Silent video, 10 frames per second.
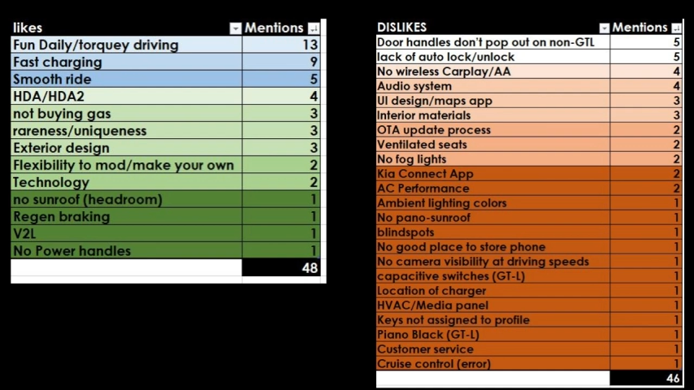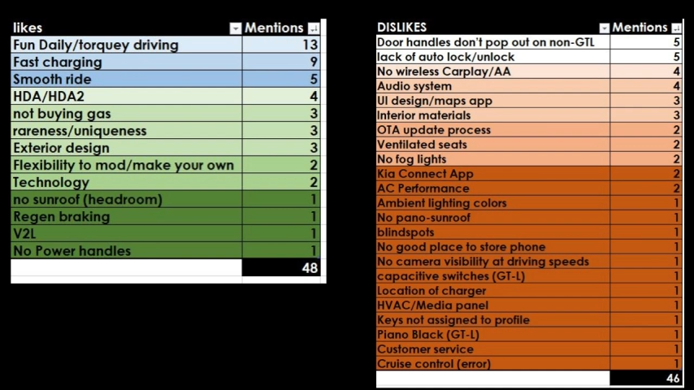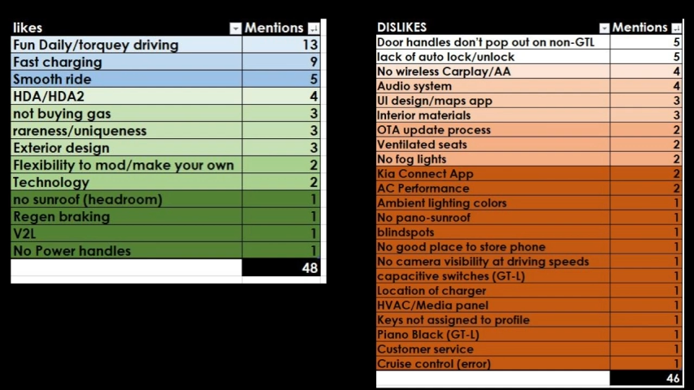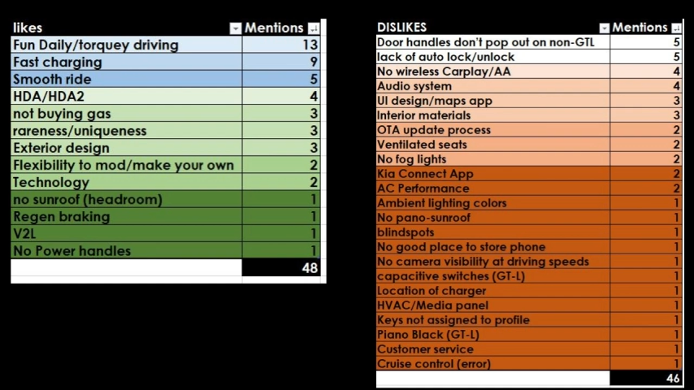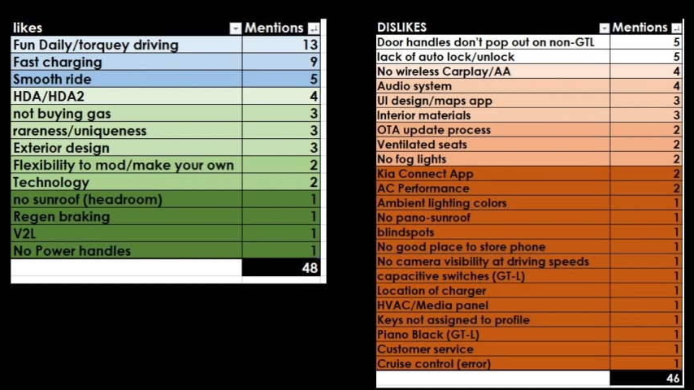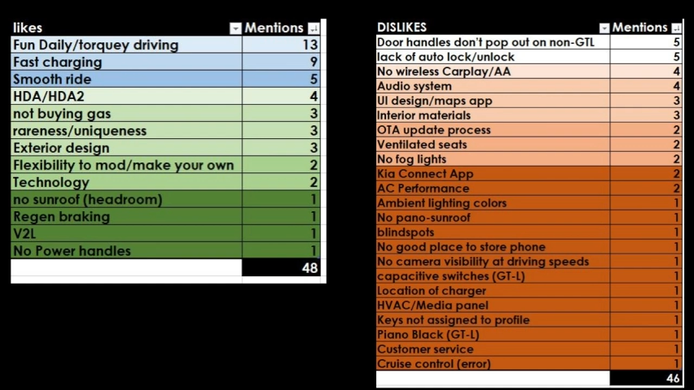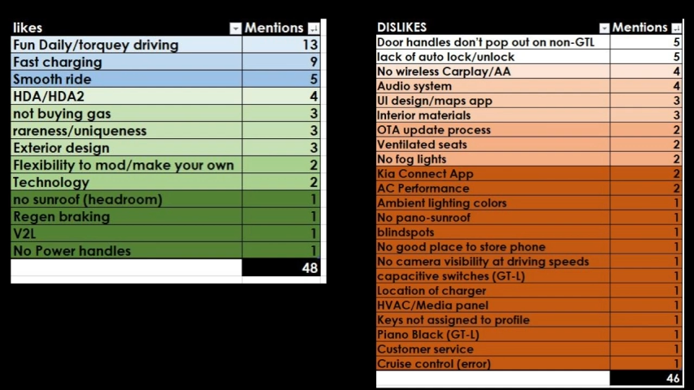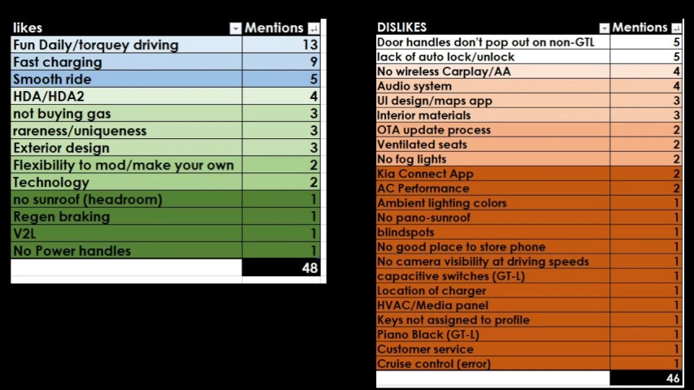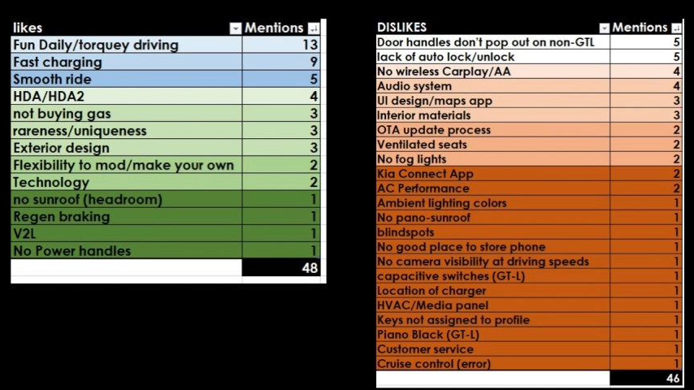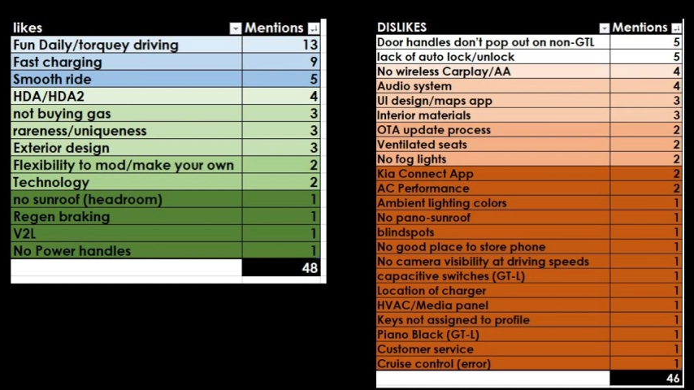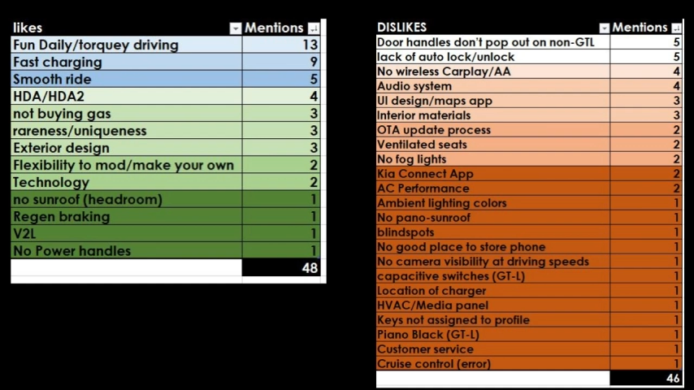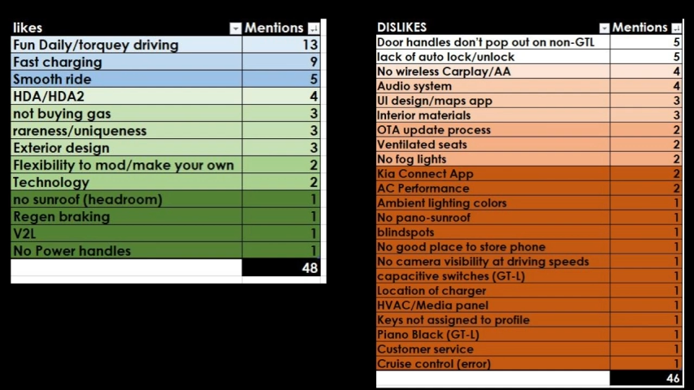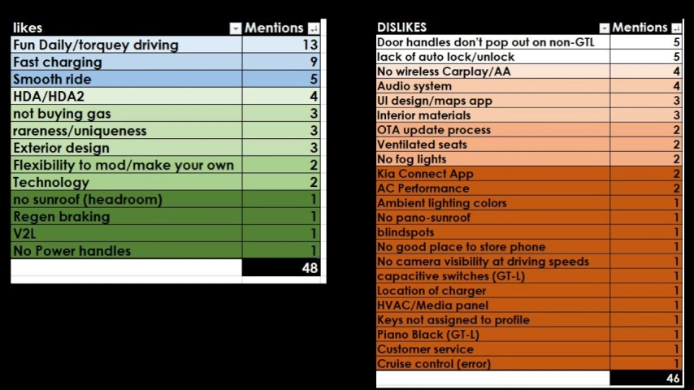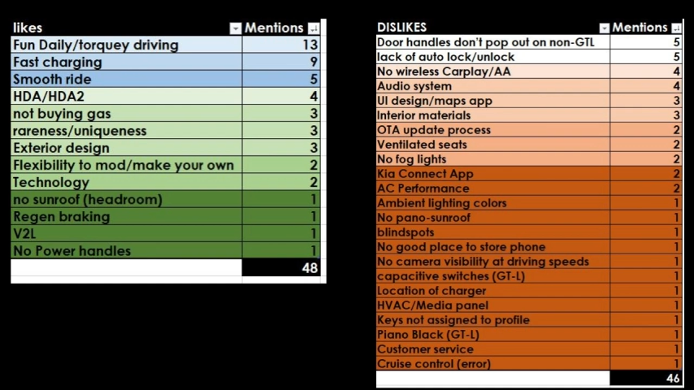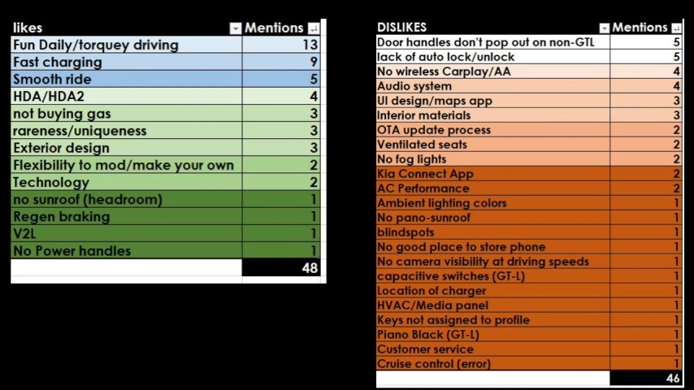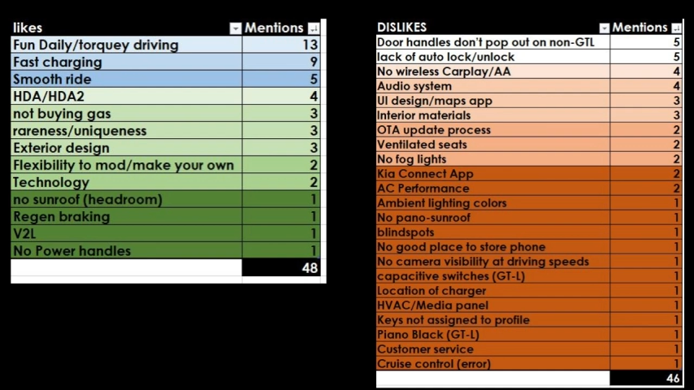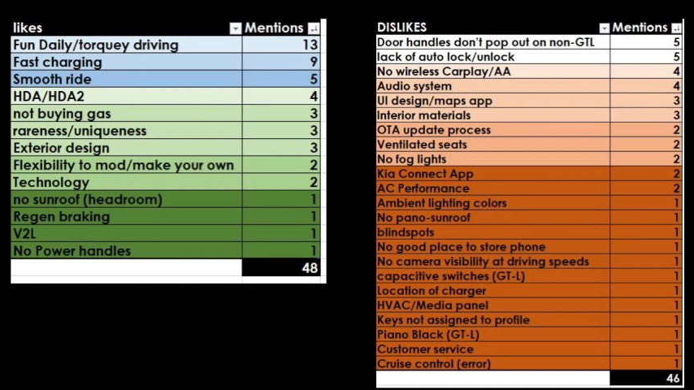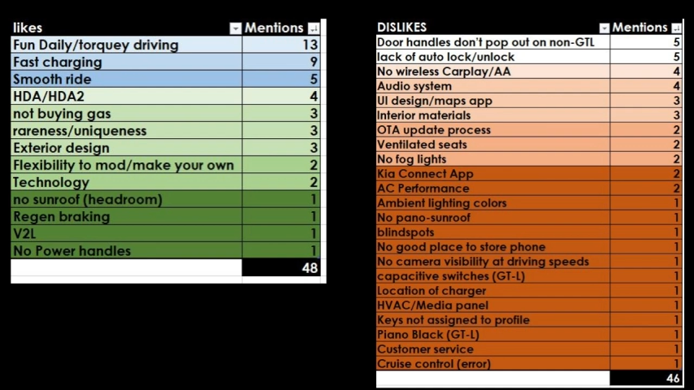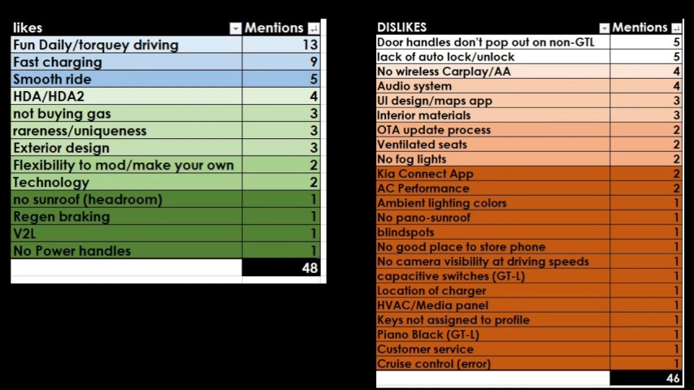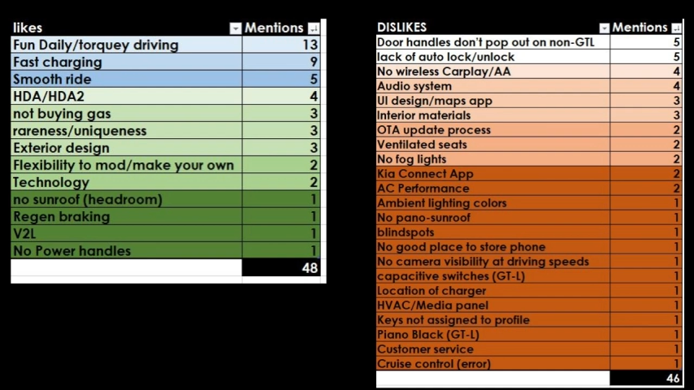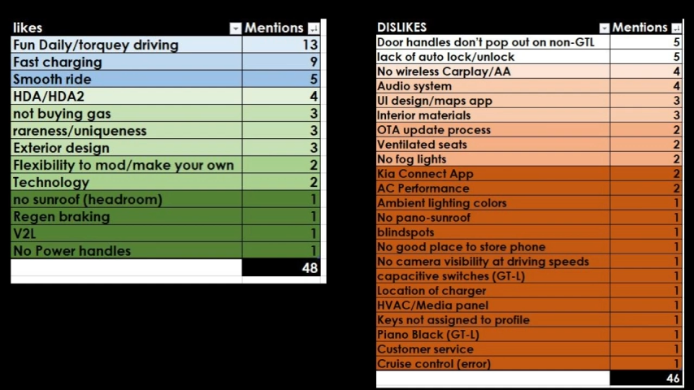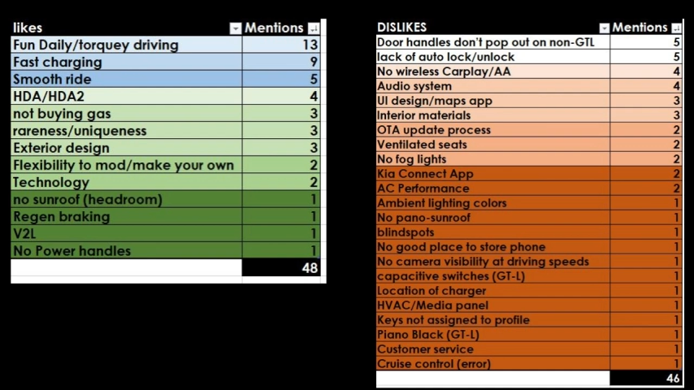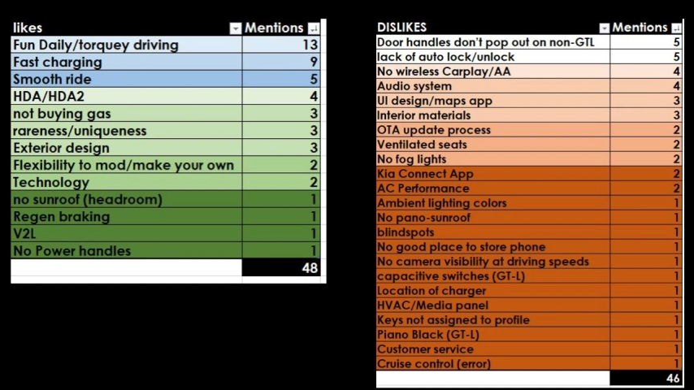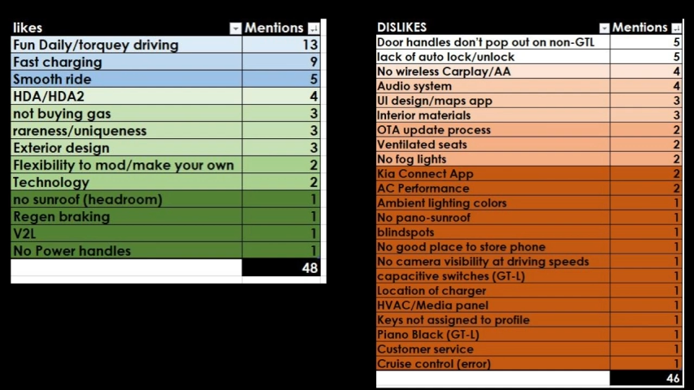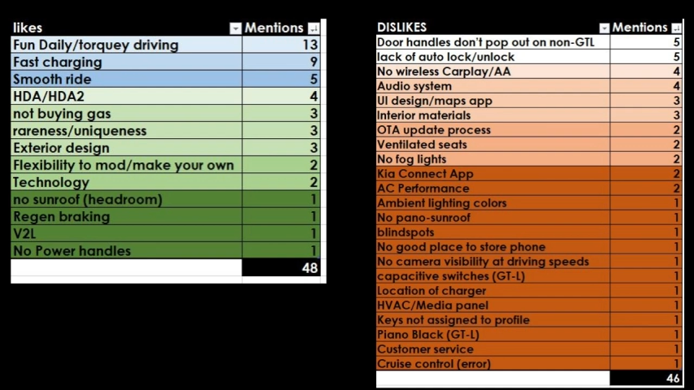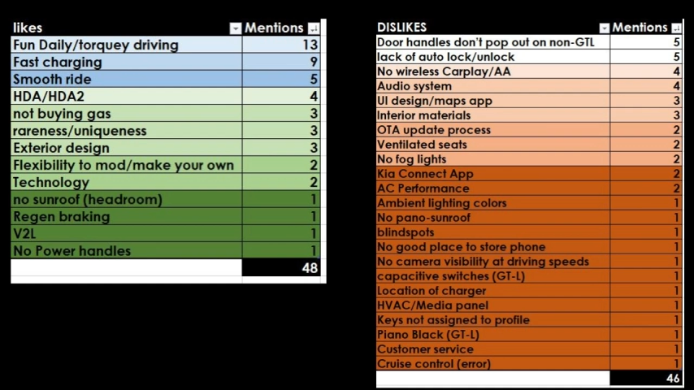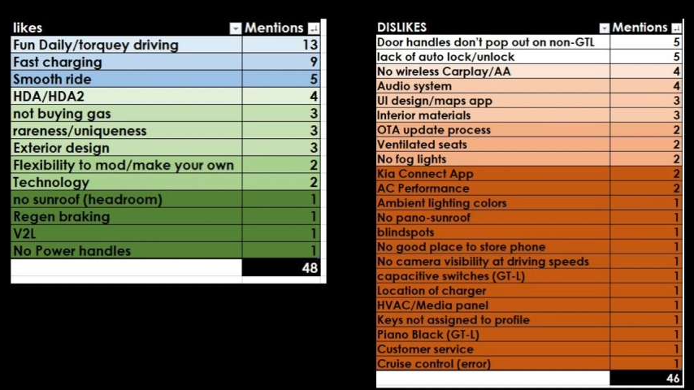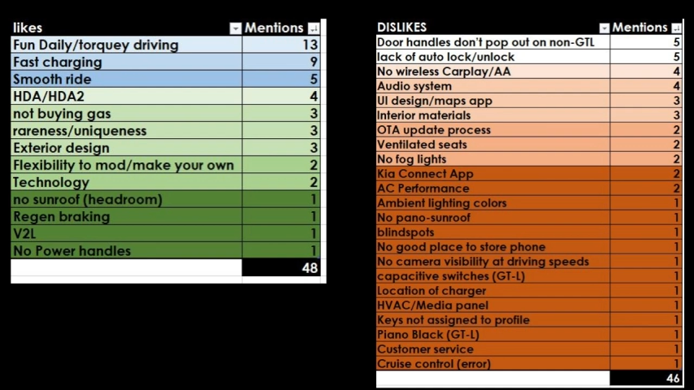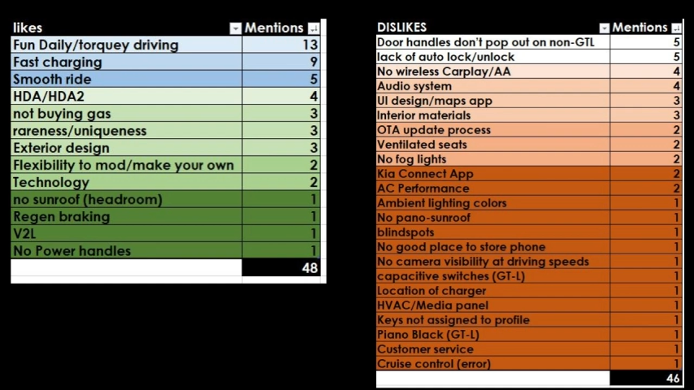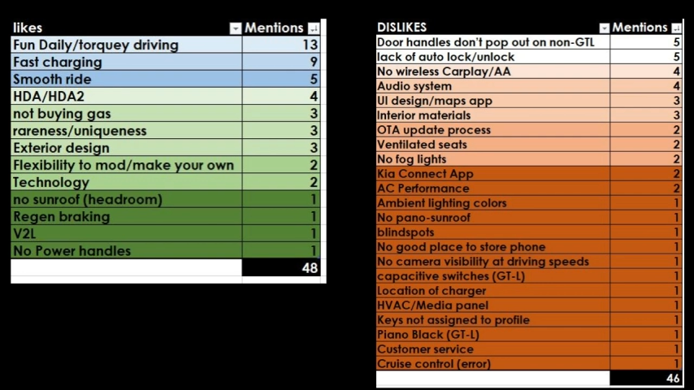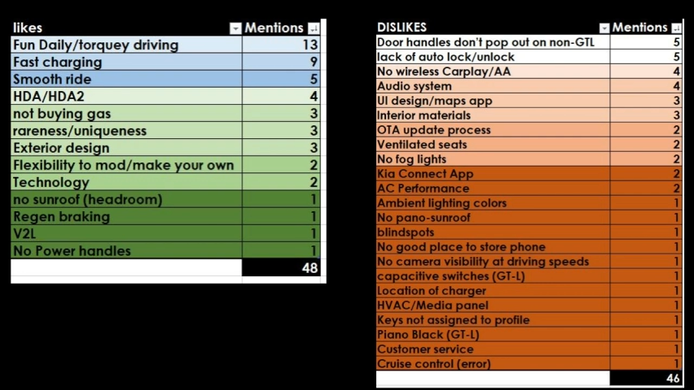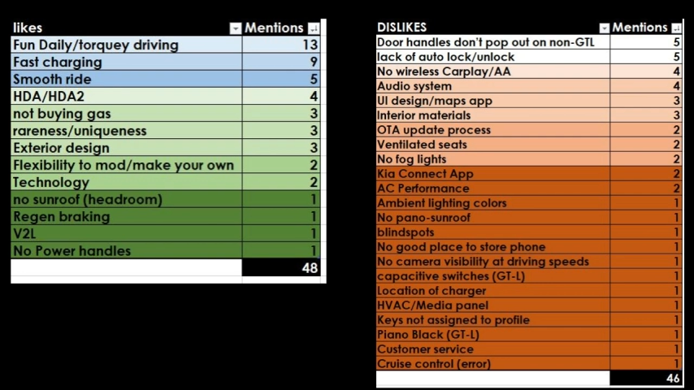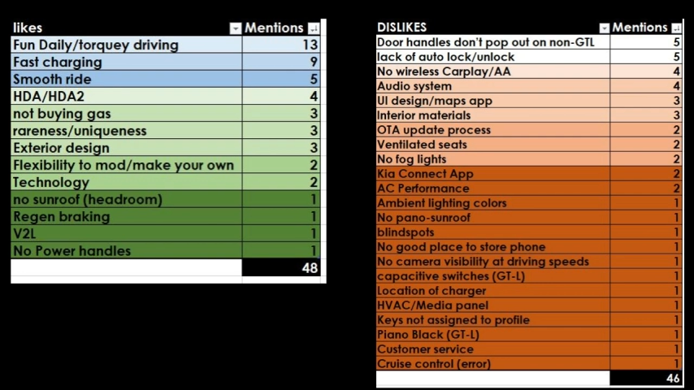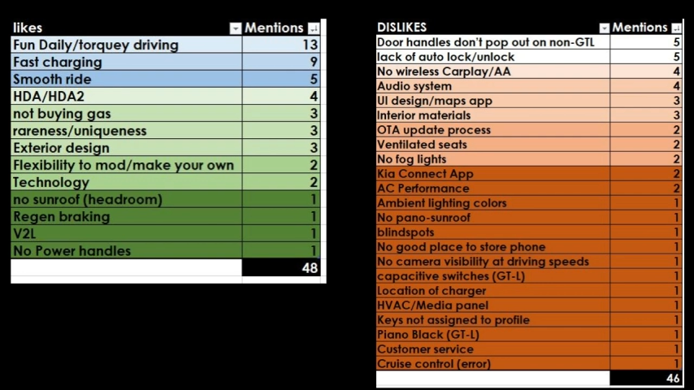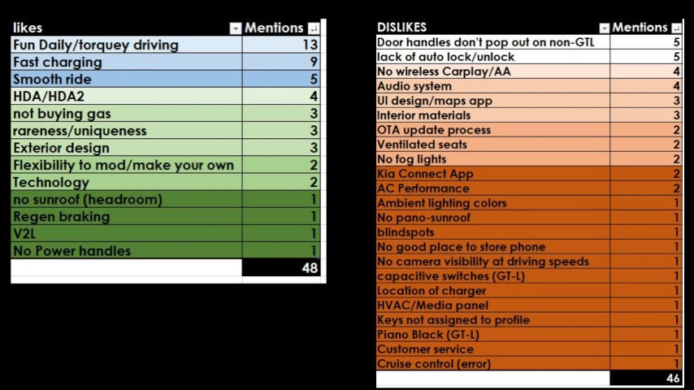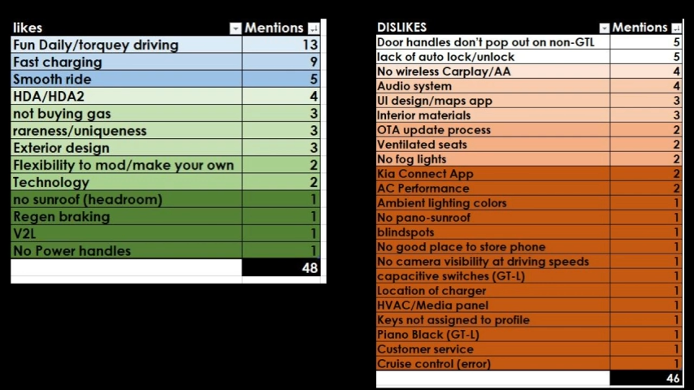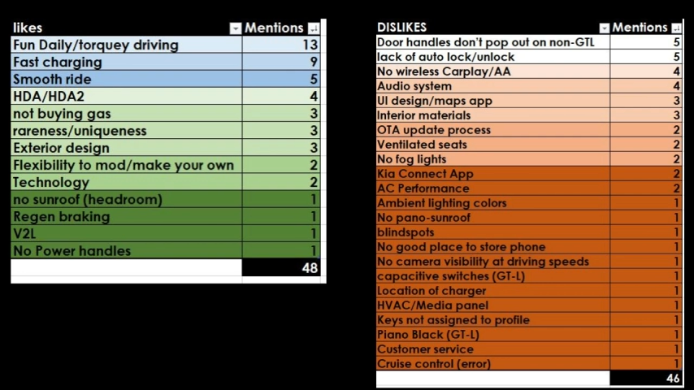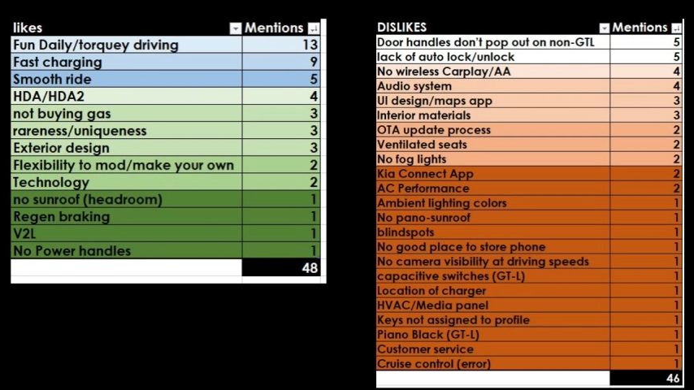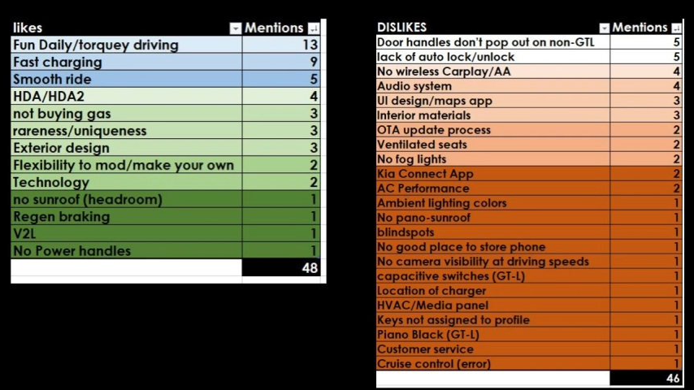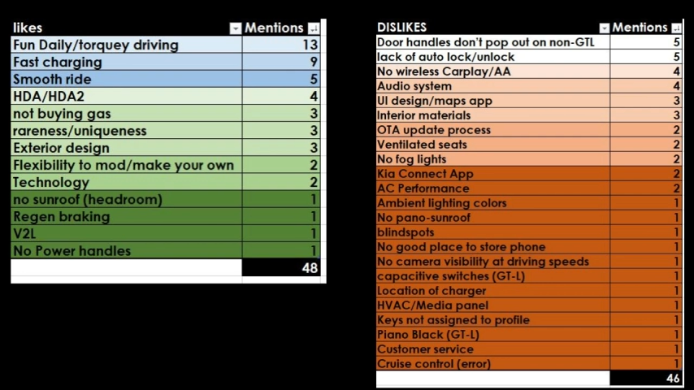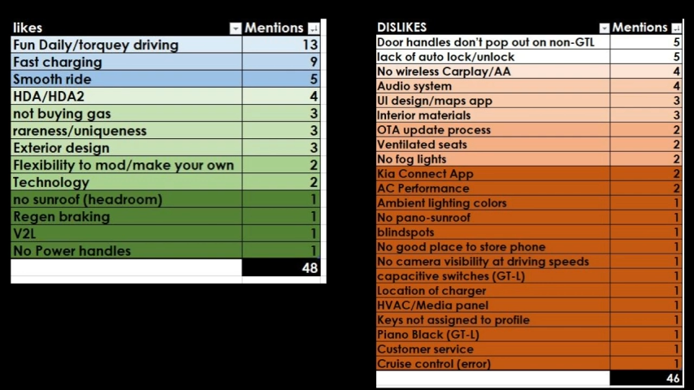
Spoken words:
[unreadable: no face in view]